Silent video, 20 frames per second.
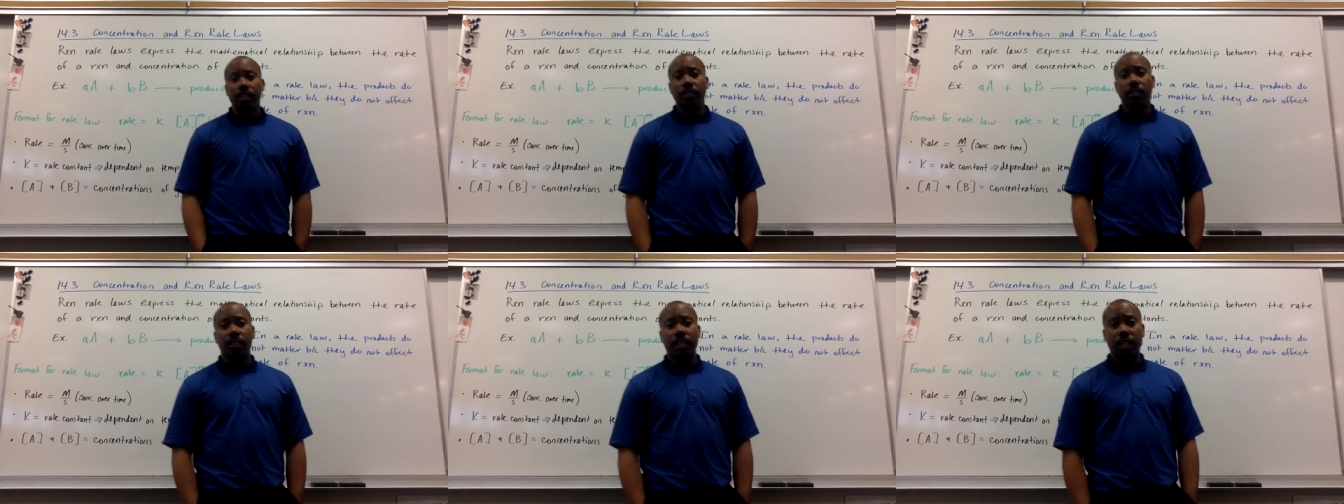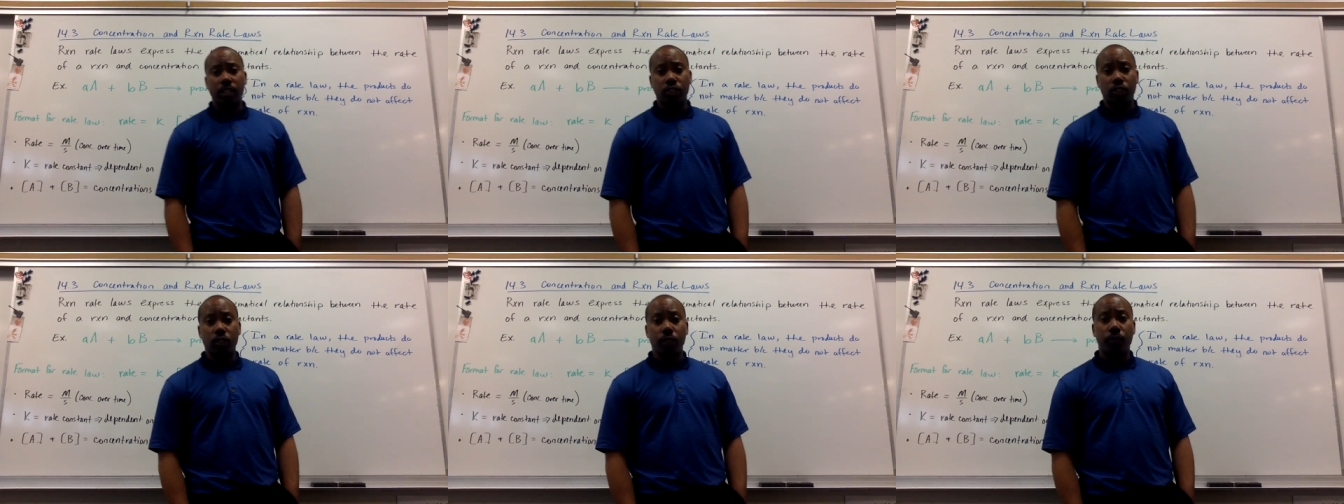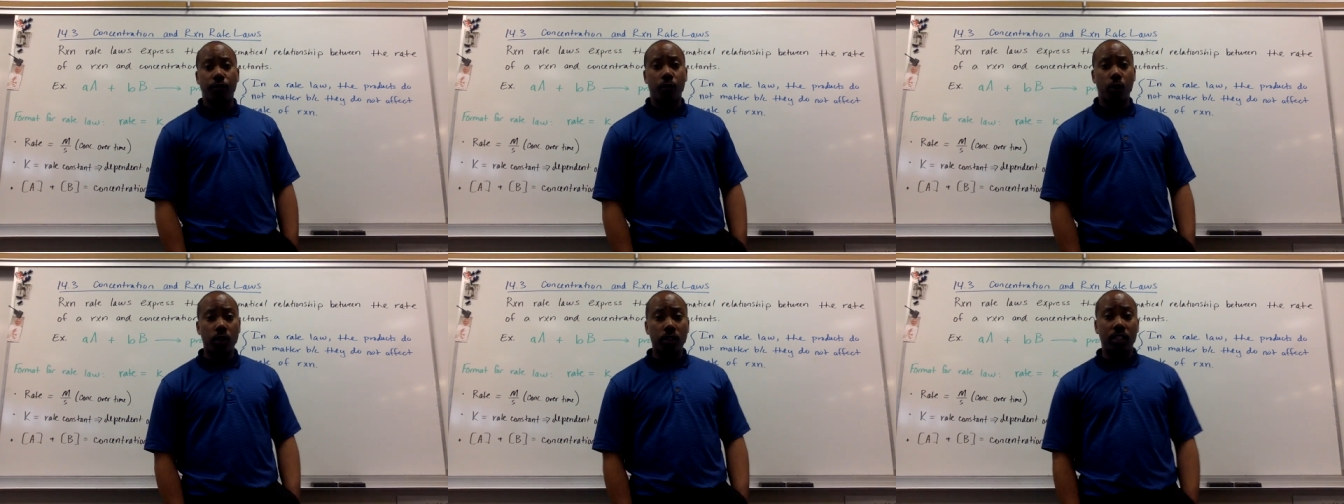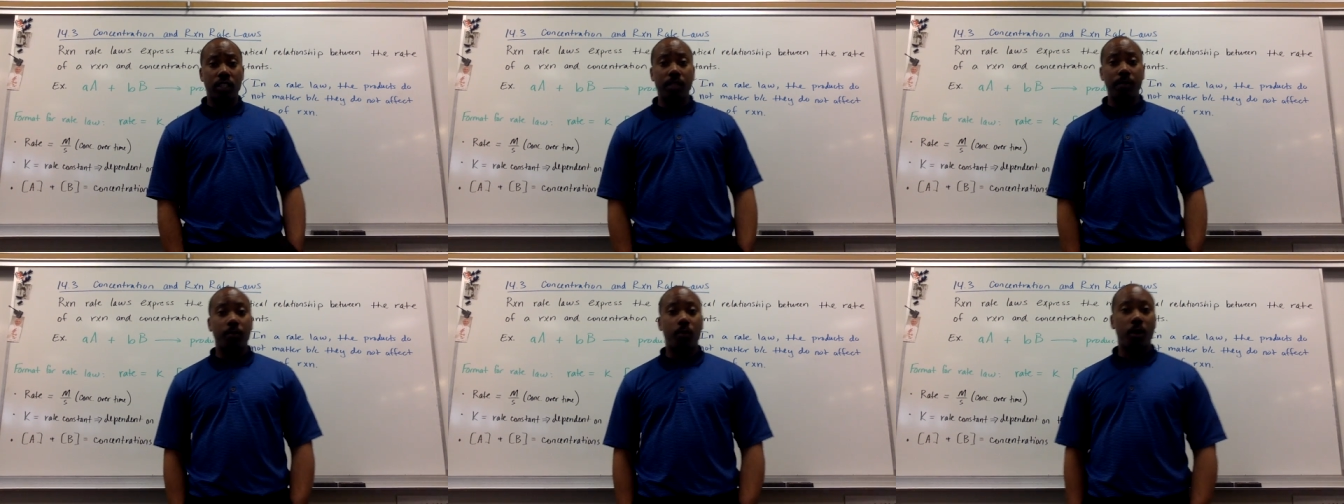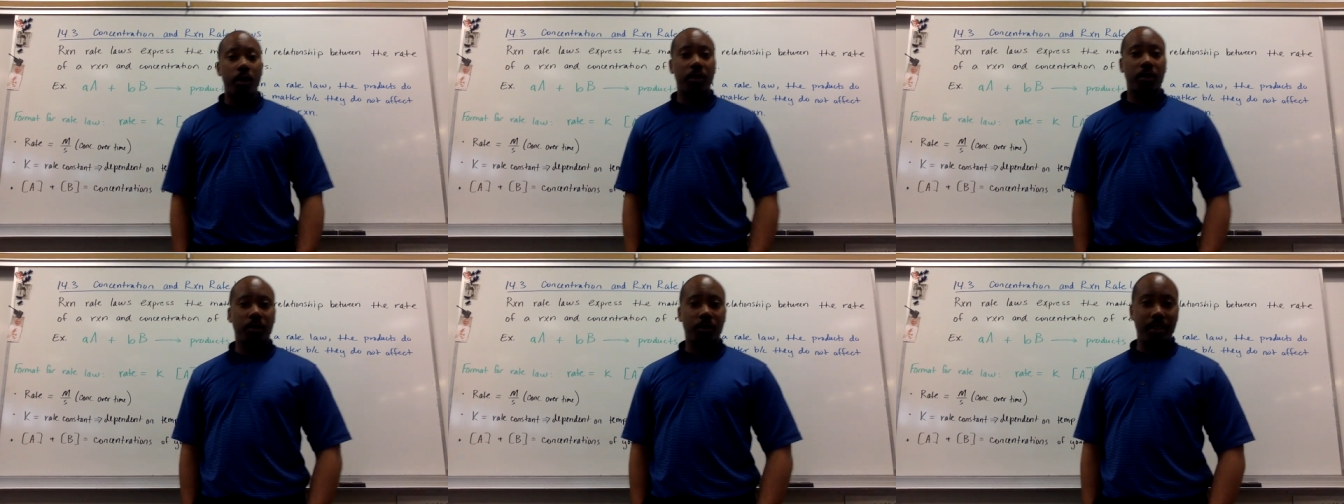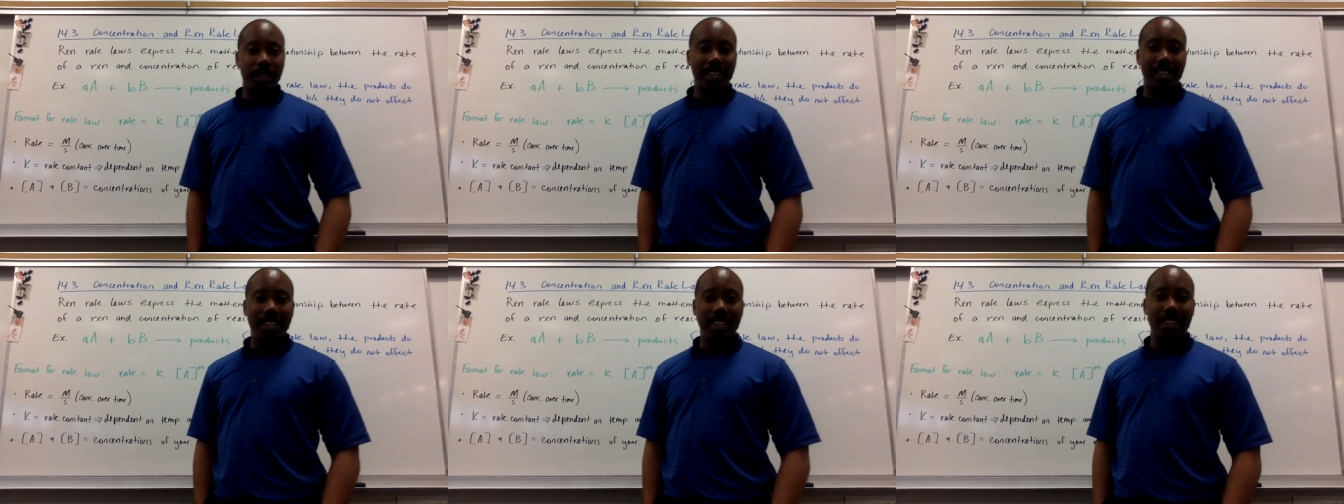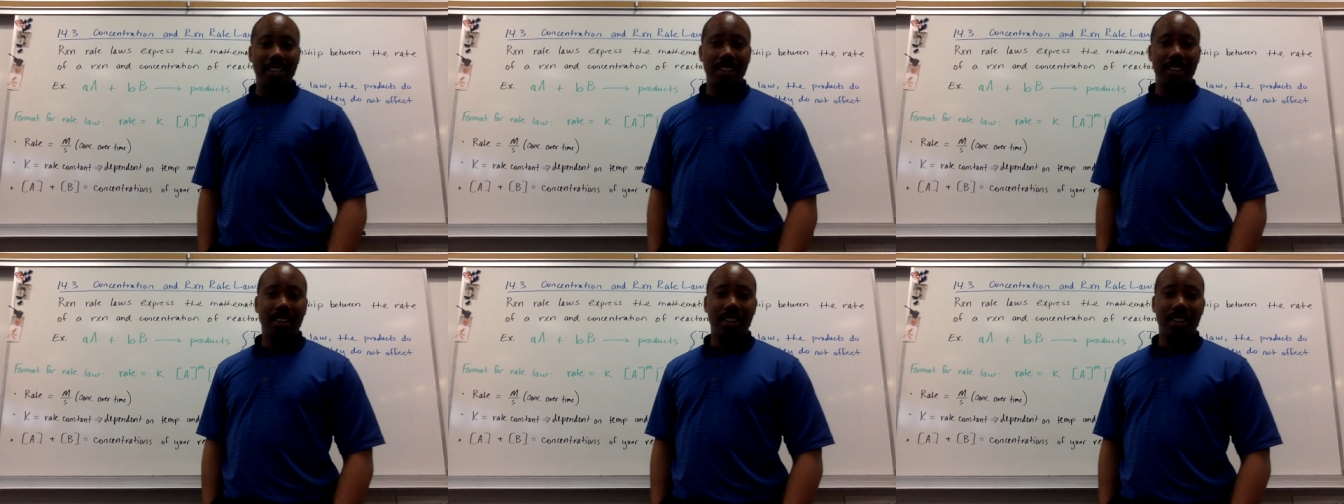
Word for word: section 14.3,